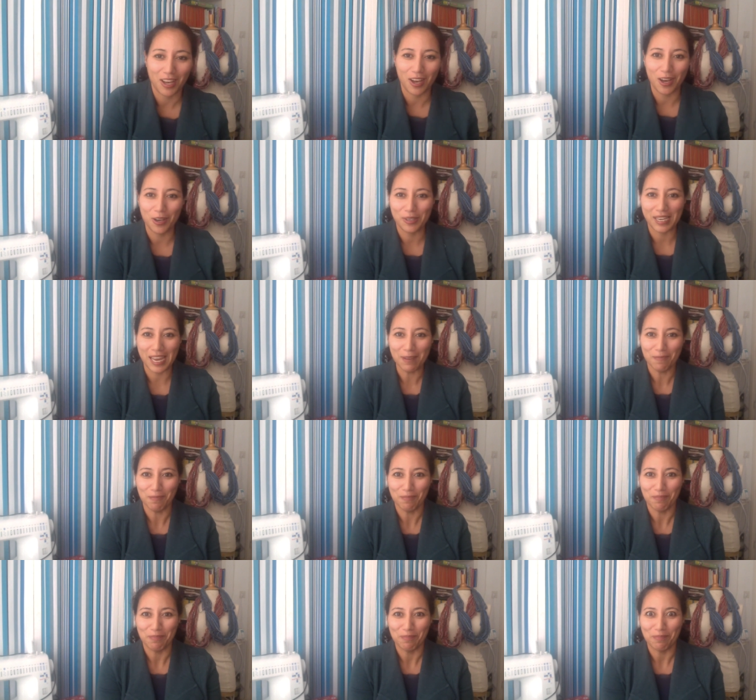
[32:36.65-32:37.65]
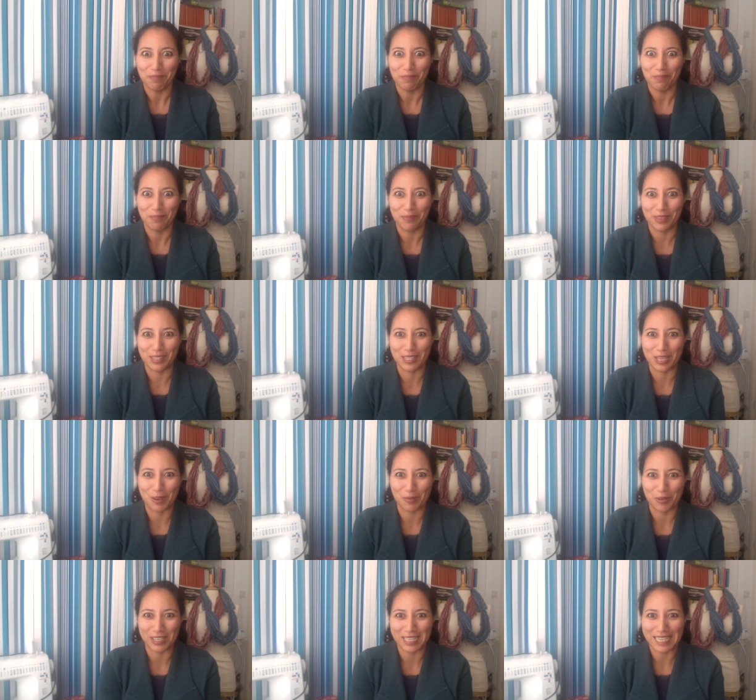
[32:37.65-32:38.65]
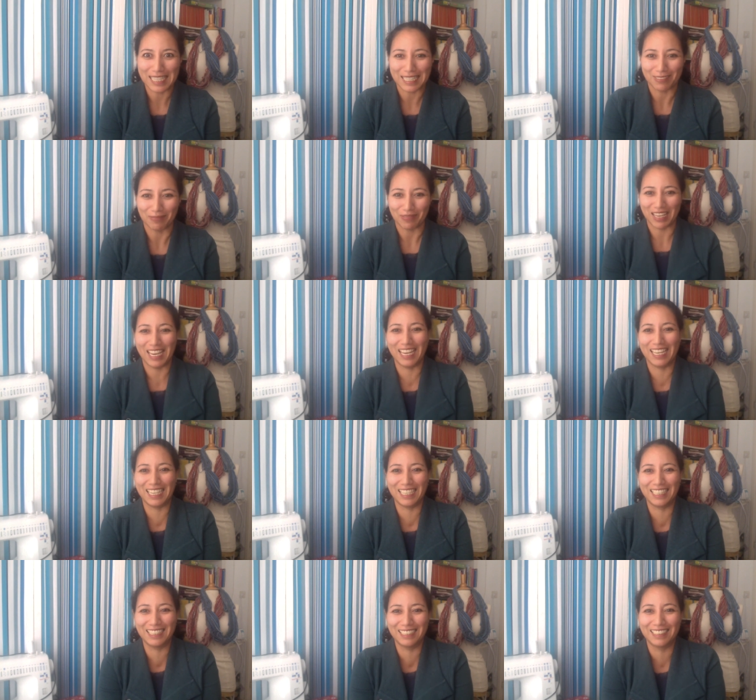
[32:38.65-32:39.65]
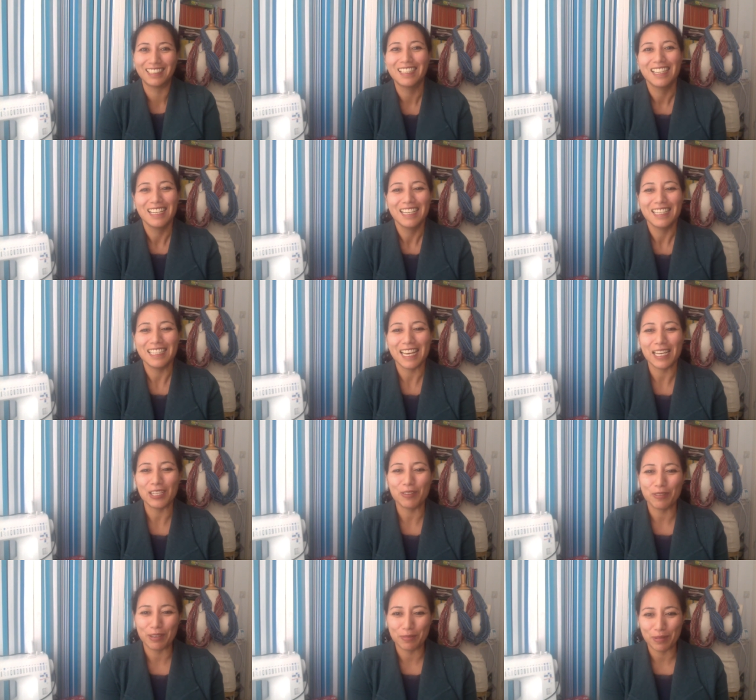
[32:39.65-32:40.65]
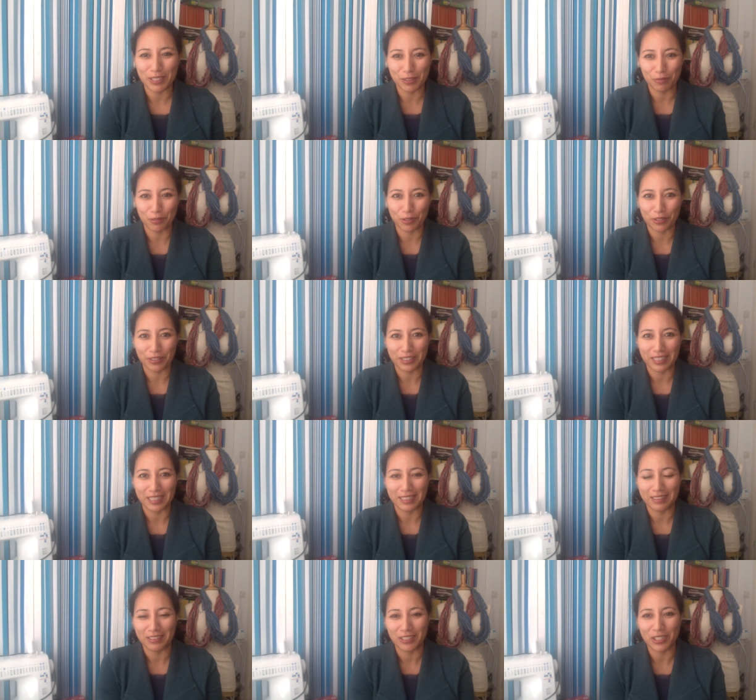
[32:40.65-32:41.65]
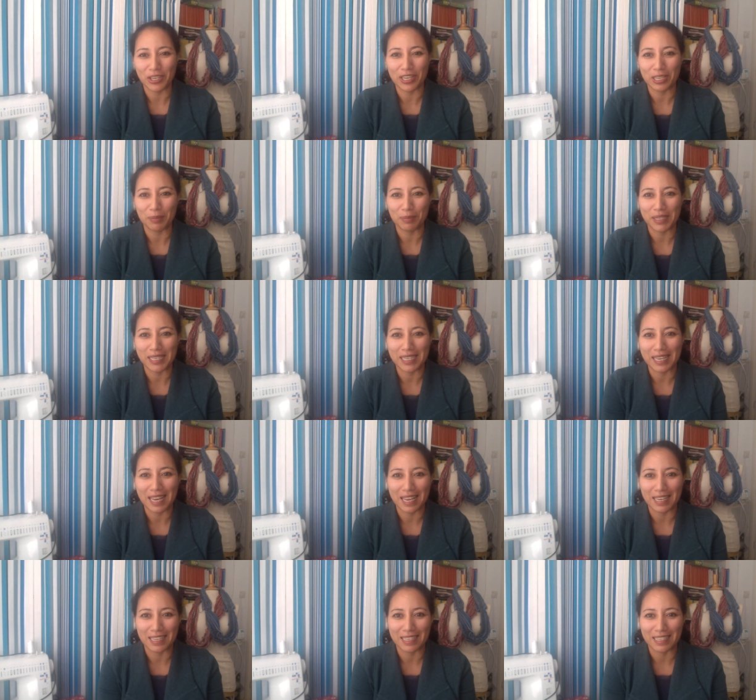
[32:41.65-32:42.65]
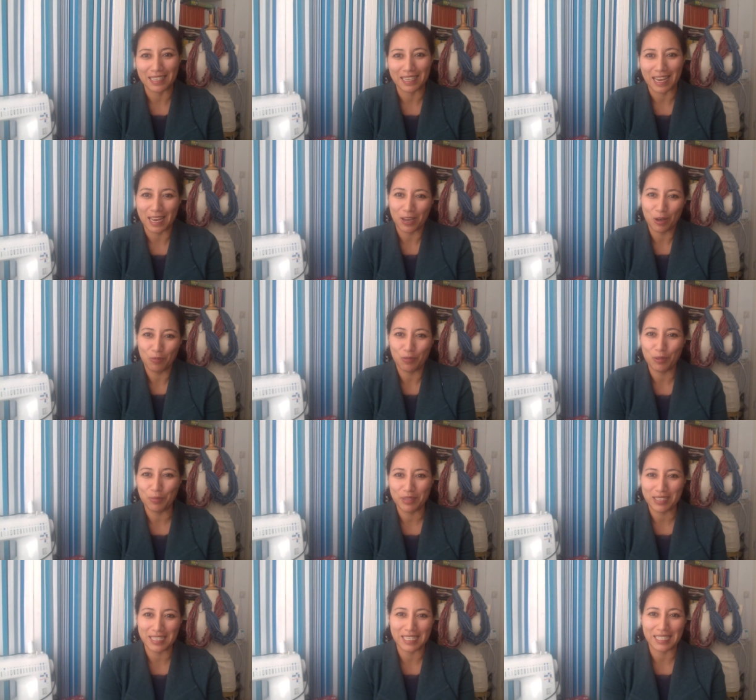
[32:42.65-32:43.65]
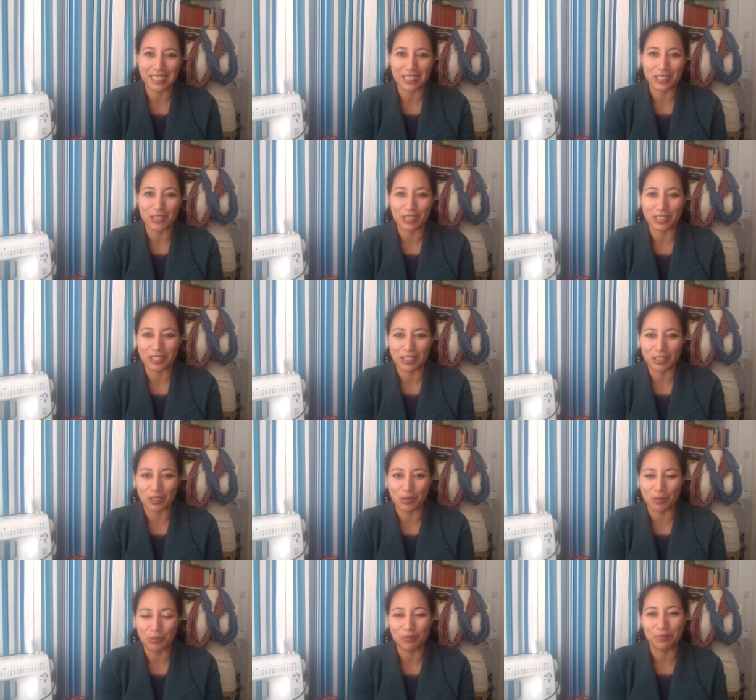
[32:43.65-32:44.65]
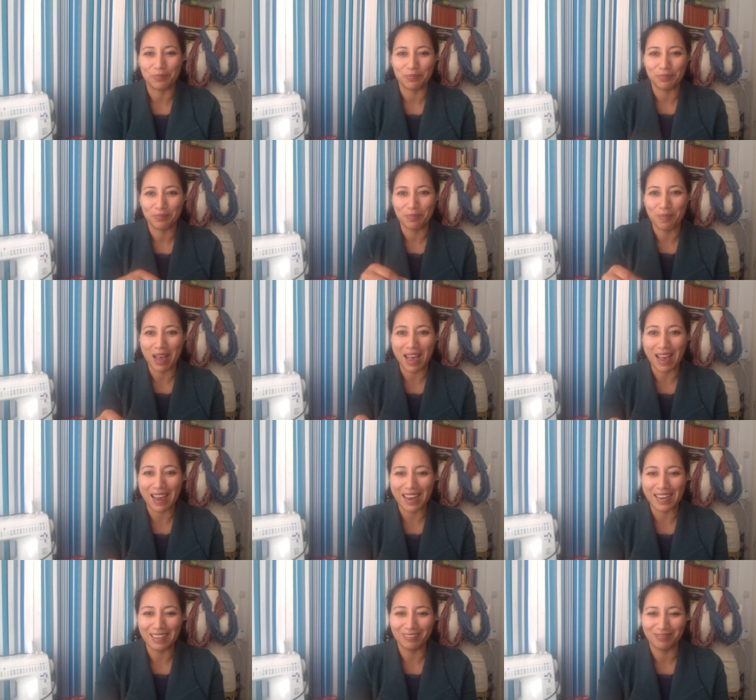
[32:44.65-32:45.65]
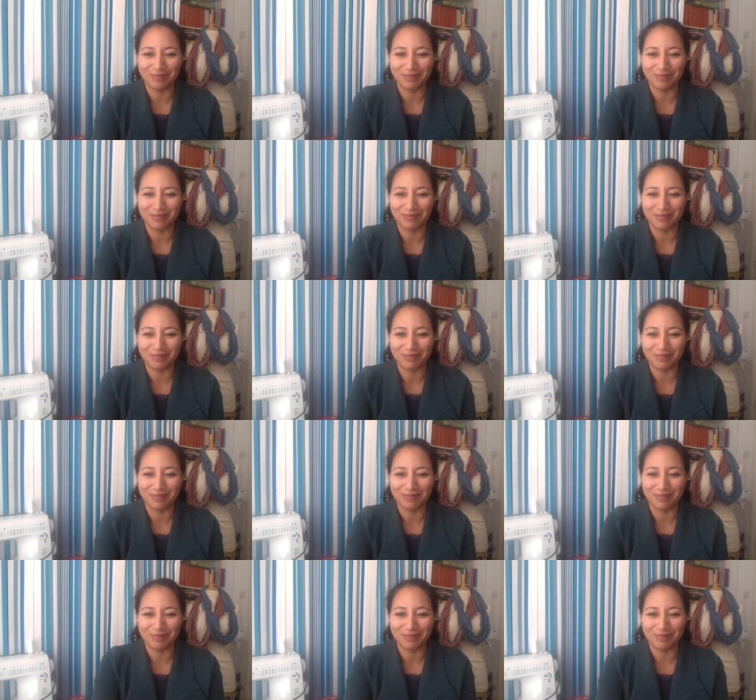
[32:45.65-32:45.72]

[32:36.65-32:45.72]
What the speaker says: Okay, that was it. Thank you very much for joining me, and I hope we'll be seeing each other soon. Bye!